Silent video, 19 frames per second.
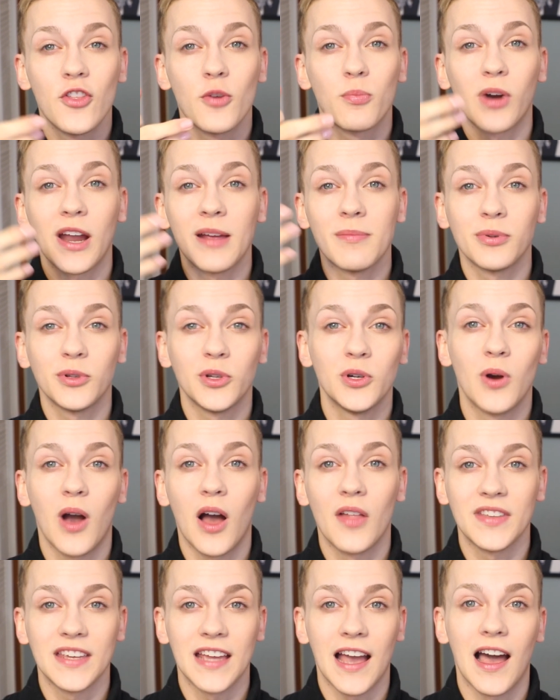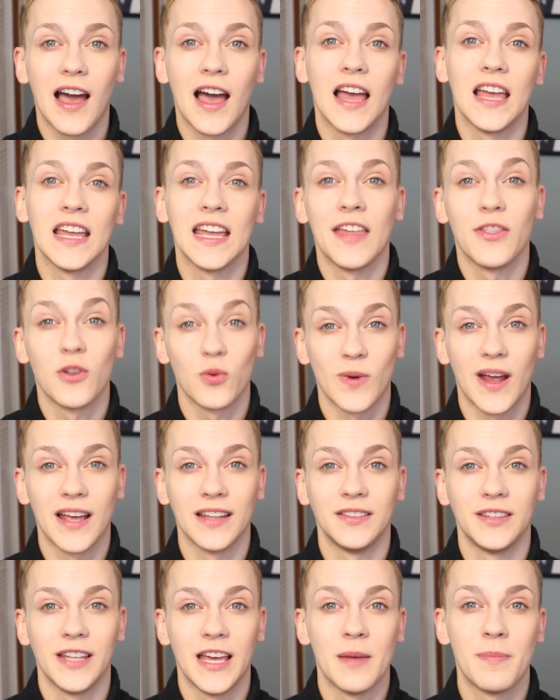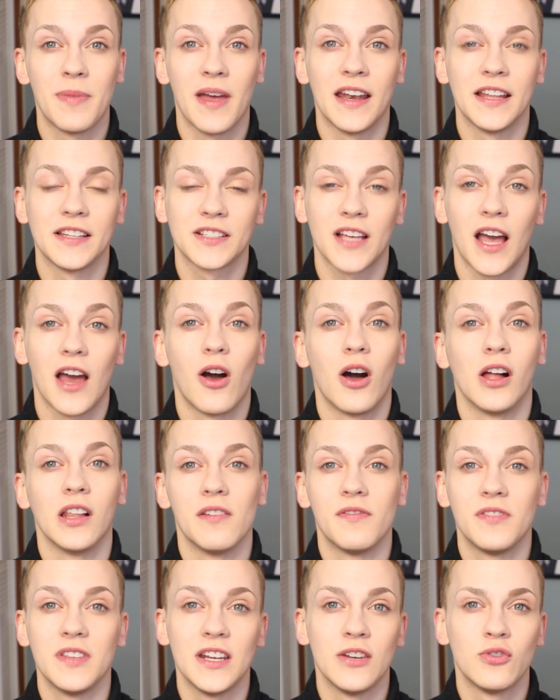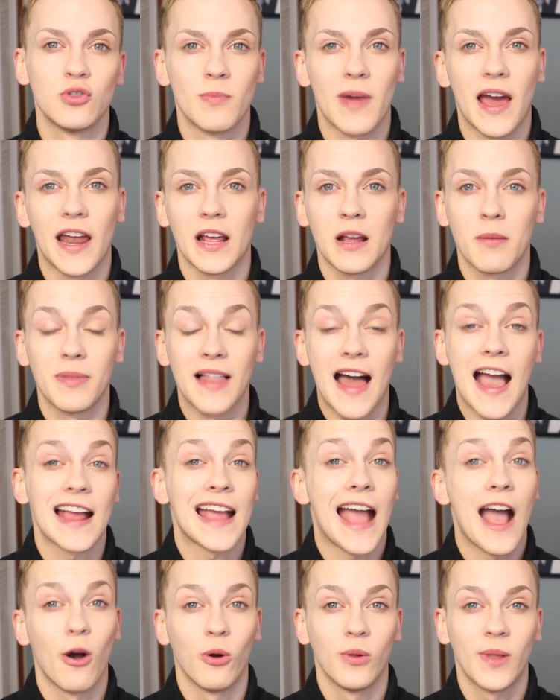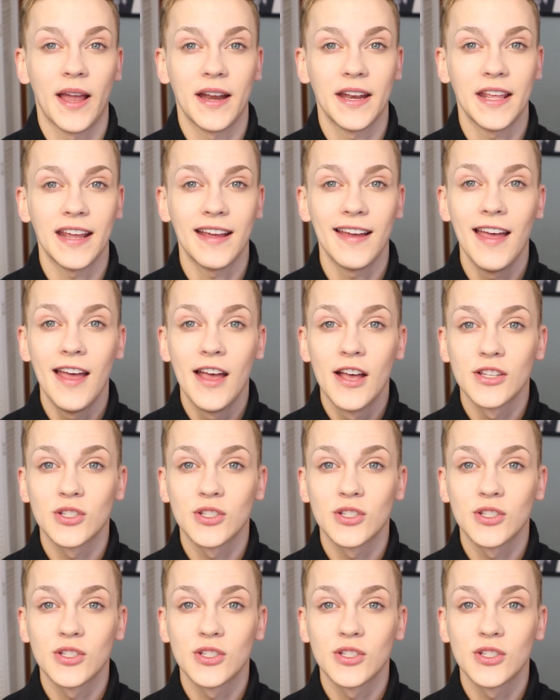the bright blue on the eye and the red lip, and it's got all of the dramatic black outlining.